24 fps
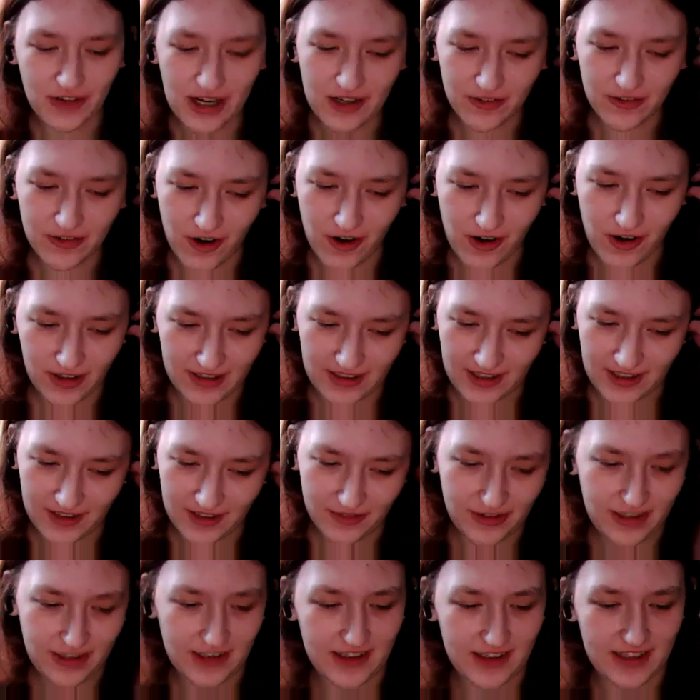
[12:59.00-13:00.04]
Gregor Araki,
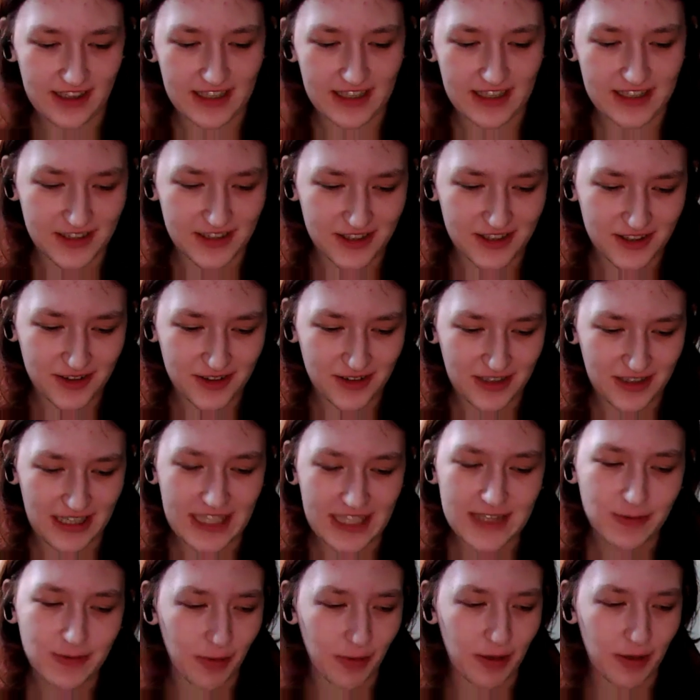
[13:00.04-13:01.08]
I think he's
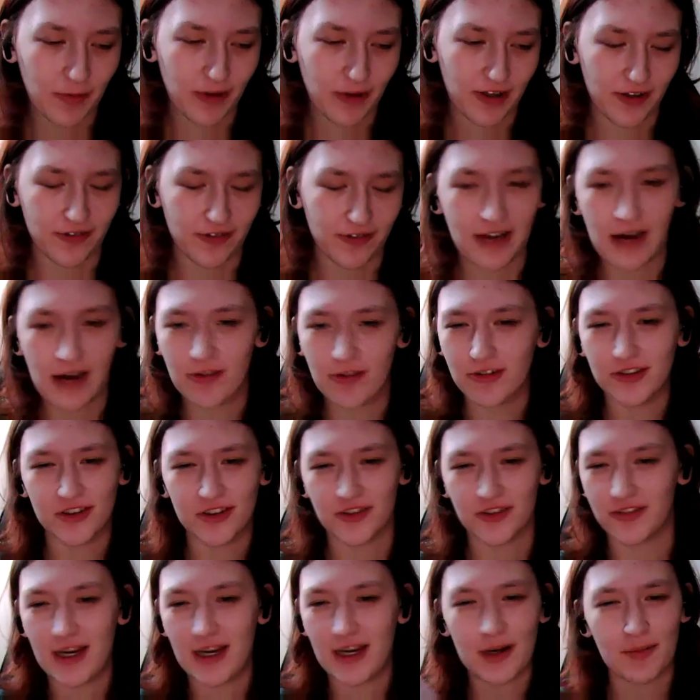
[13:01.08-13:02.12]
probably one of the
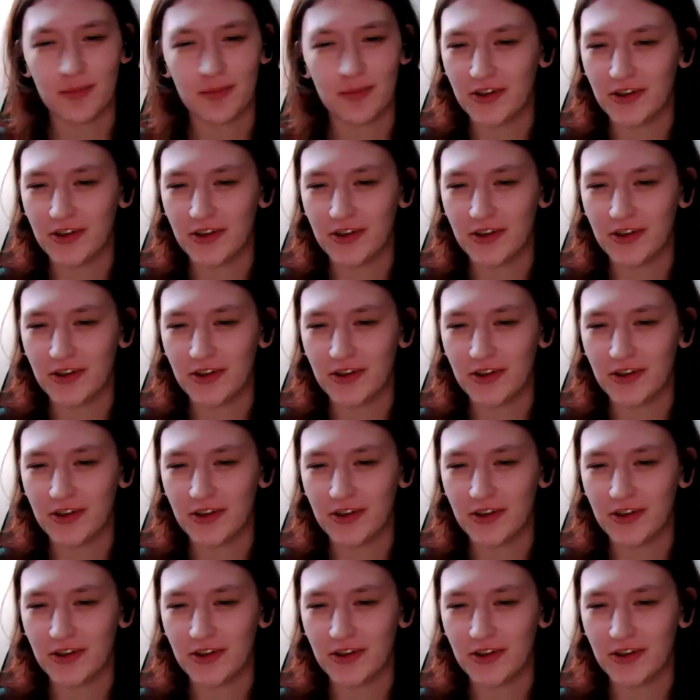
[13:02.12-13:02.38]
founders of like